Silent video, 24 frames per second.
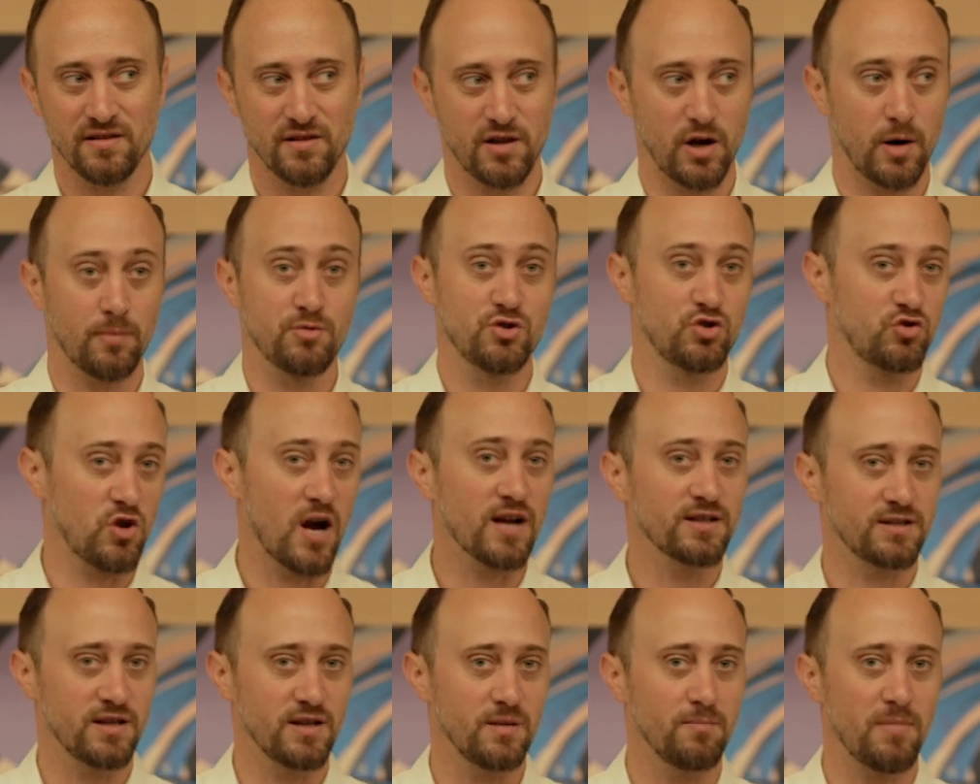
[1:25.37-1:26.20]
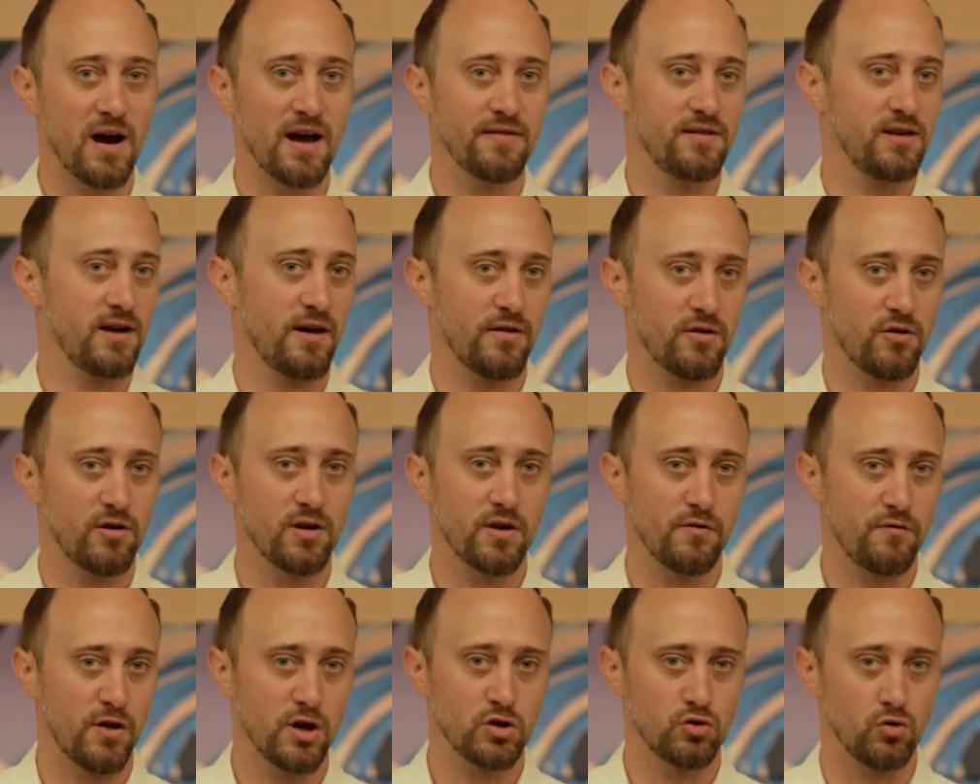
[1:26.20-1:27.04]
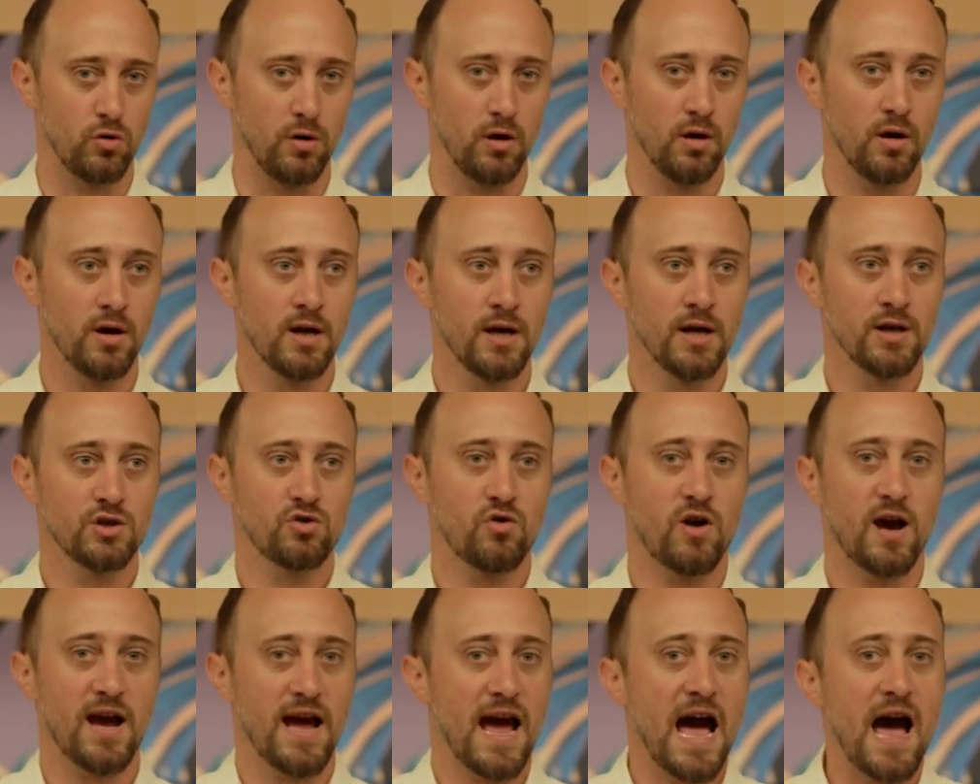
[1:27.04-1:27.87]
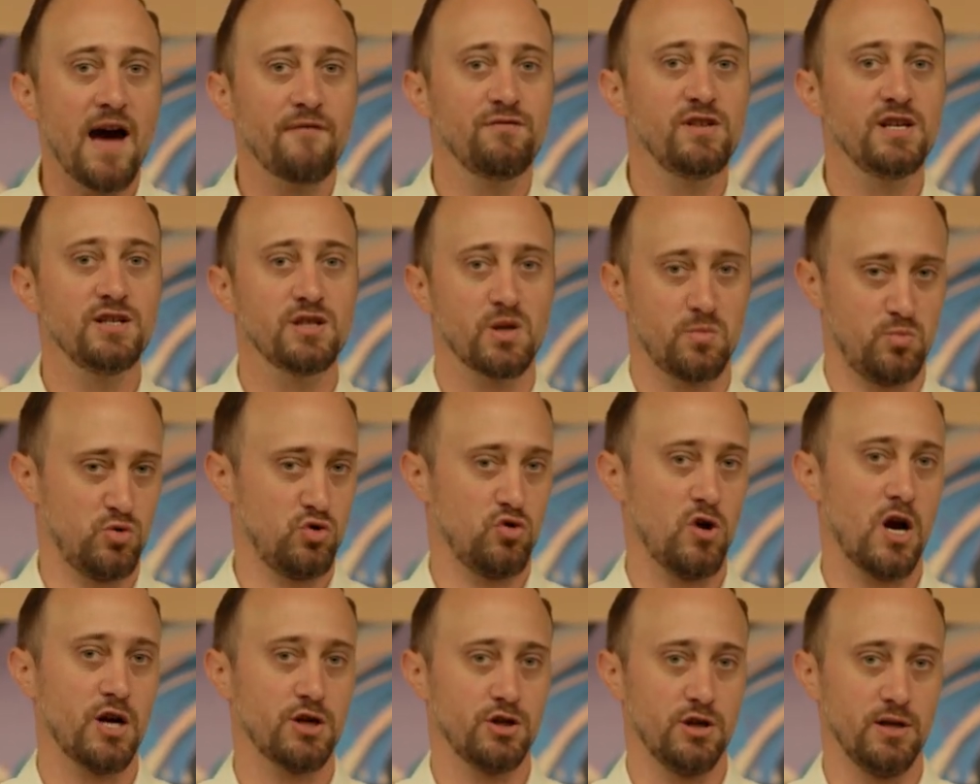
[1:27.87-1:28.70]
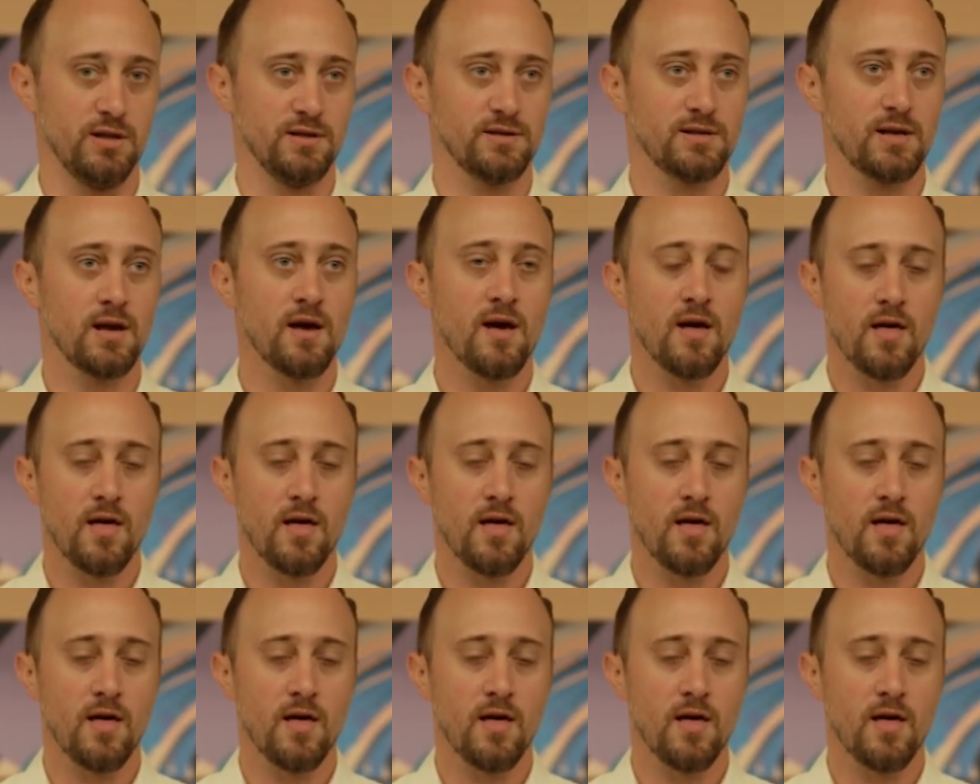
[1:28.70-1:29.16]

they're obstructed by the other individual. So I have these obstructions.